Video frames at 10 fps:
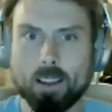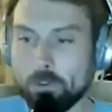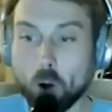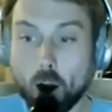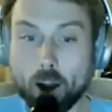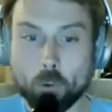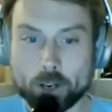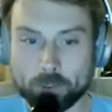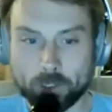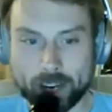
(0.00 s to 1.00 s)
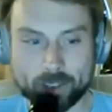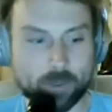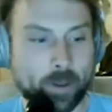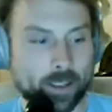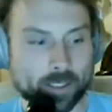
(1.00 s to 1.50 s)
you are a rich
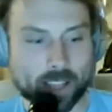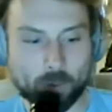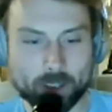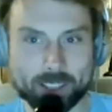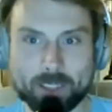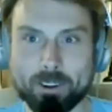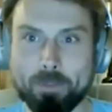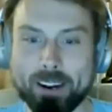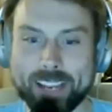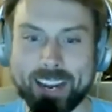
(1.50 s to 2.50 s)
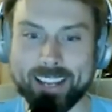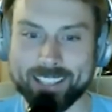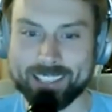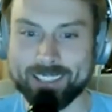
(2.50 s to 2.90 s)
philanthropist, throw money at us.